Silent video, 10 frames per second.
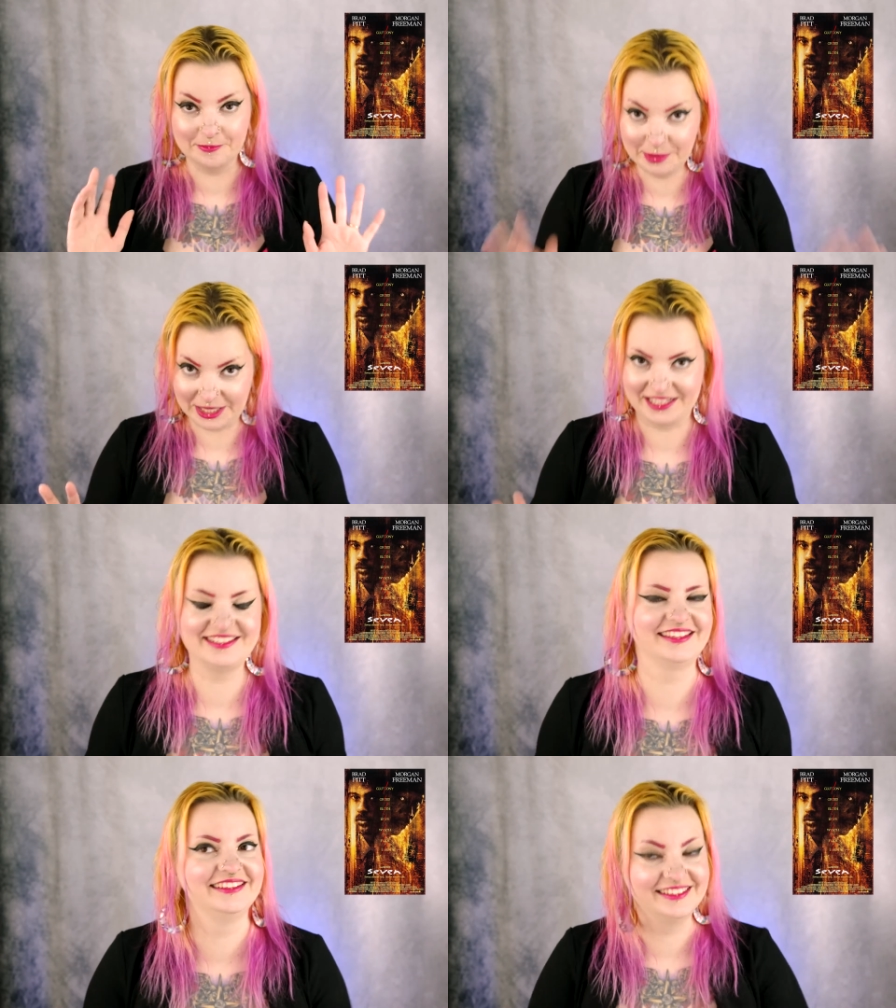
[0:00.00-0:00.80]

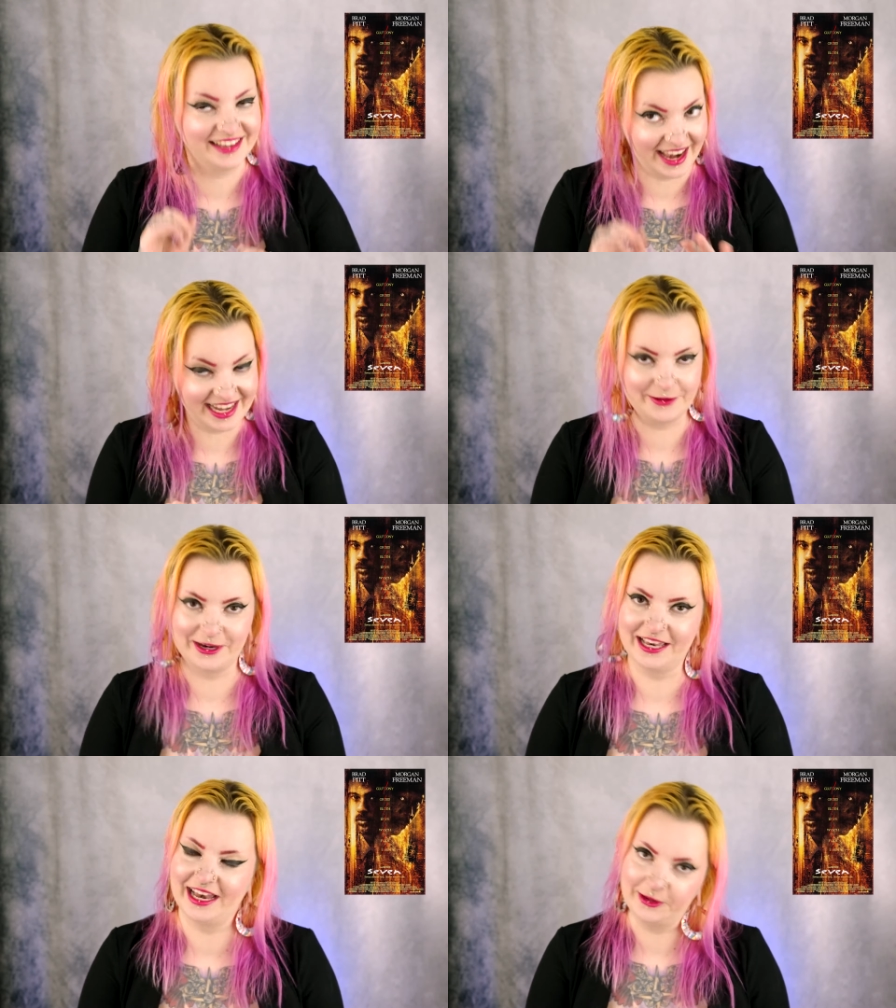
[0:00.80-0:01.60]
But
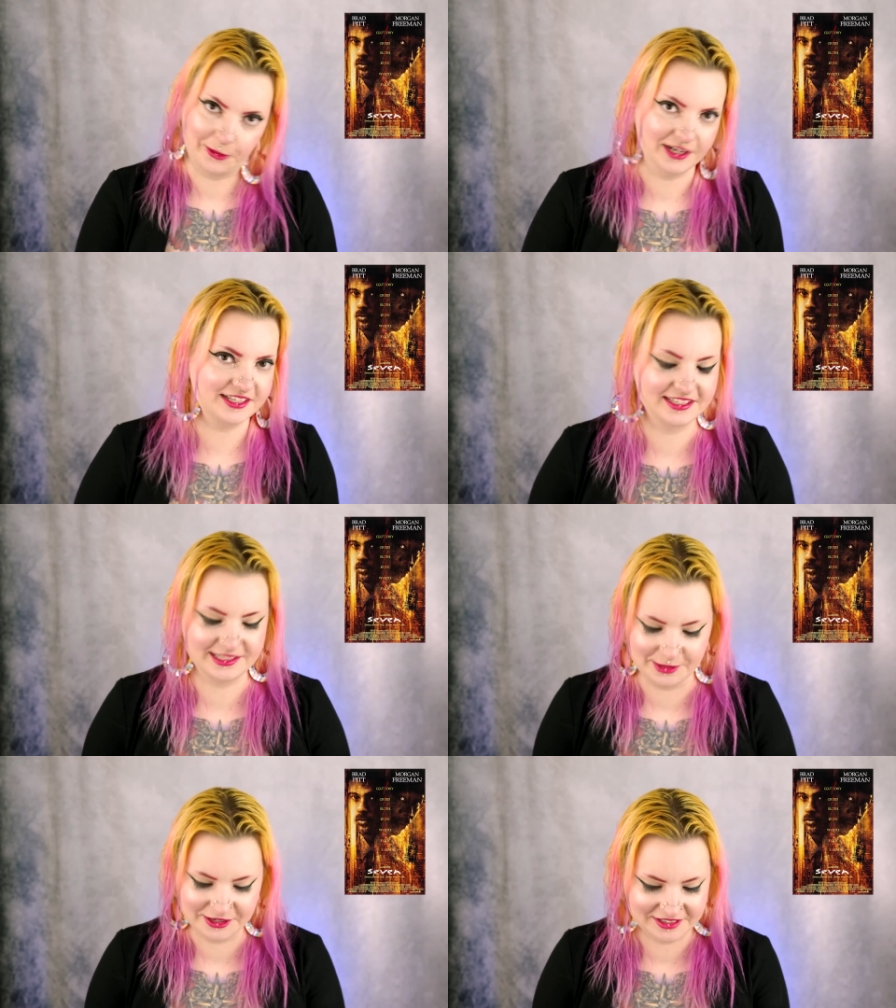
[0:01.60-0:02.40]
anyway, I watched this
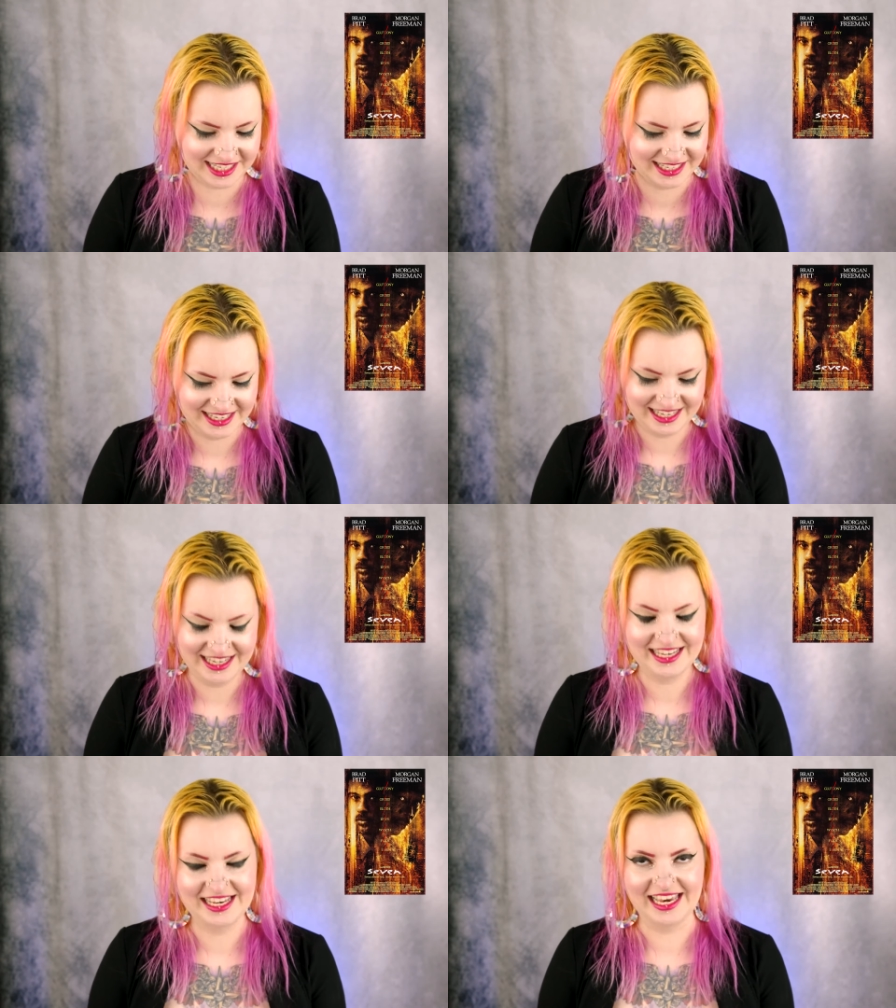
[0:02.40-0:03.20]
movie
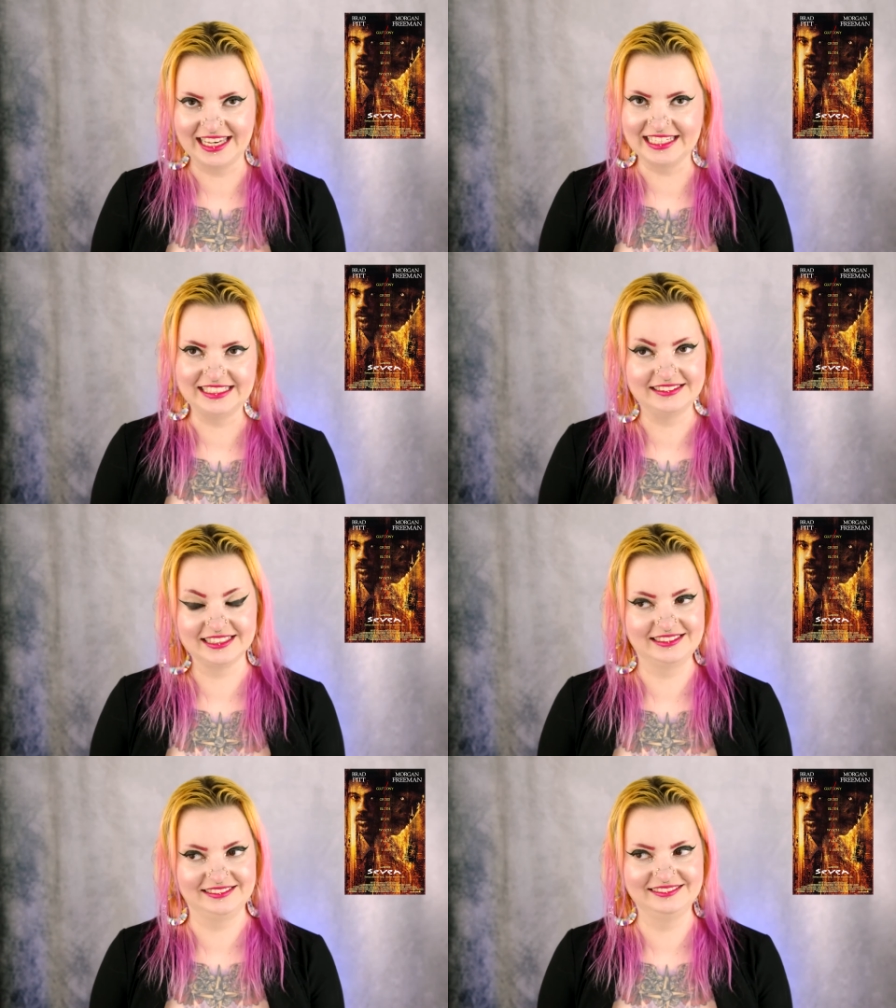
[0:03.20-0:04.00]
and
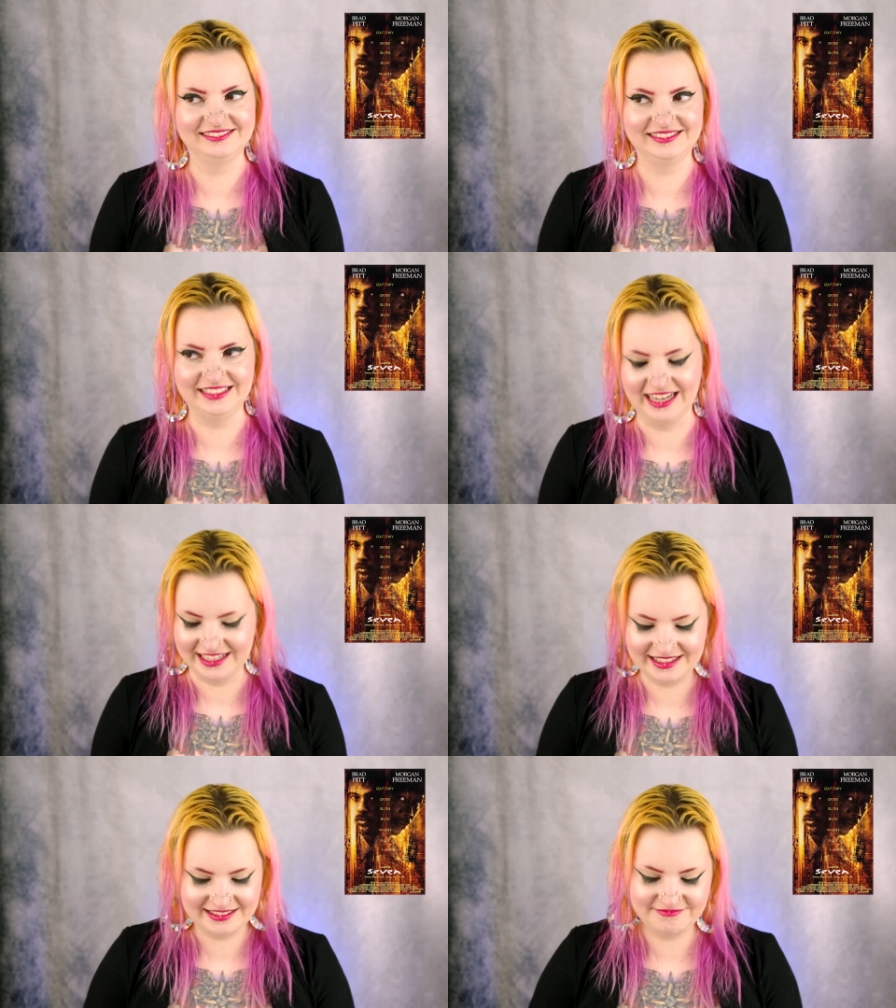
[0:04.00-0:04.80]
yeah,
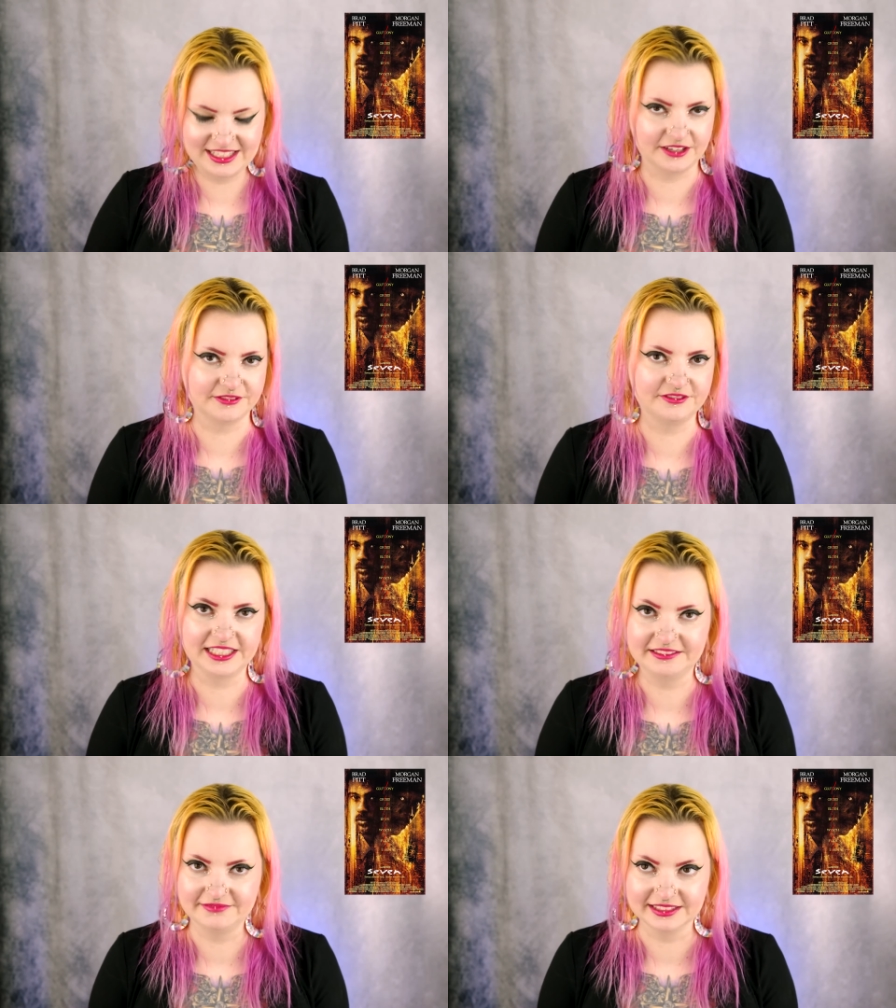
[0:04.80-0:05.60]
it
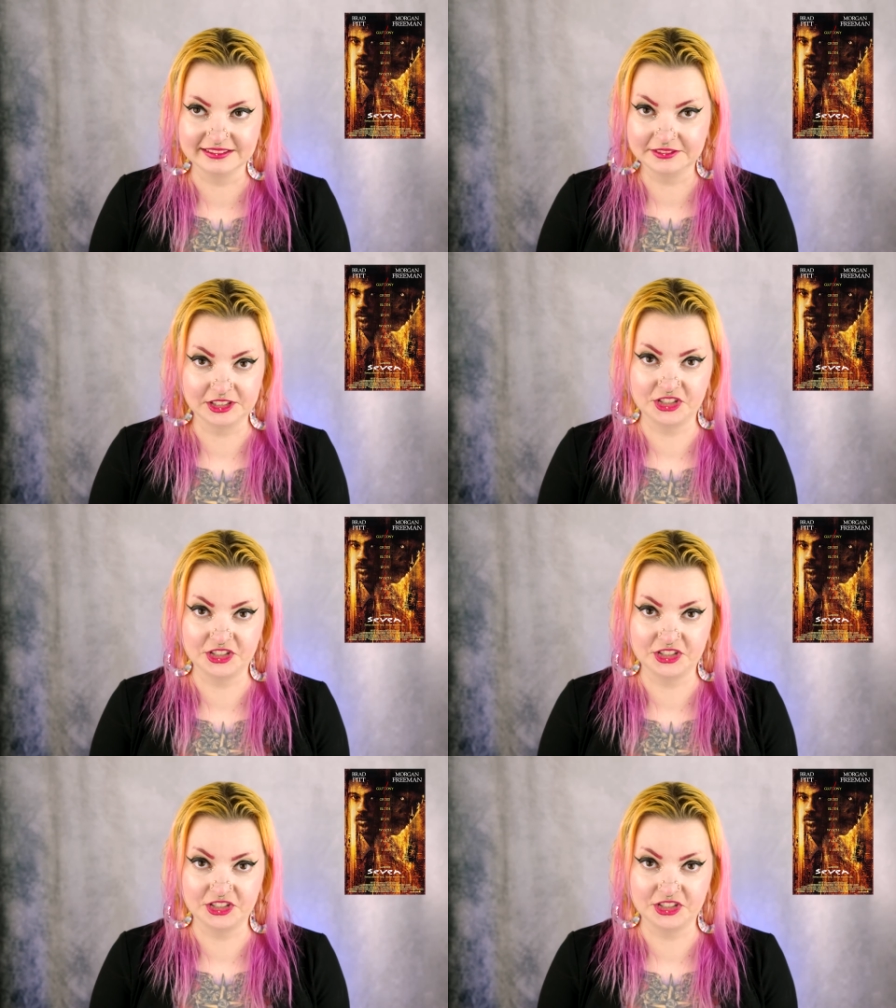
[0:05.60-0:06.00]
terrified the living